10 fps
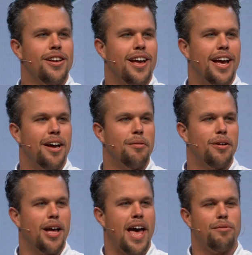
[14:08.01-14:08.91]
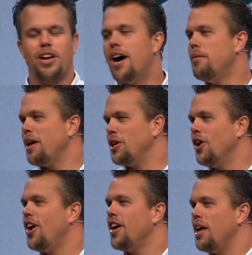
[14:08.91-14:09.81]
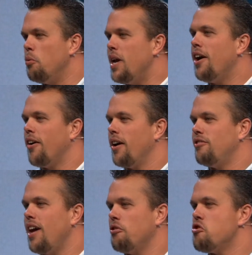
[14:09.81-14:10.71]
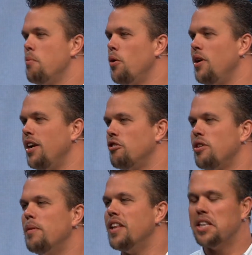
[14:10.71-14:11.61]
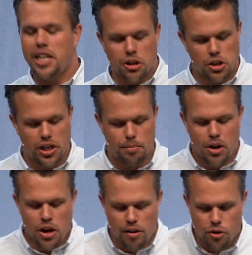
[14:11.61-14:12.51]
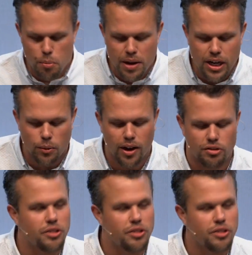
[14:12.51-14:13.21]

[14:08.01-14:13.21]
have come and gone, and we are a testimony to some of the leadership of who Peter was.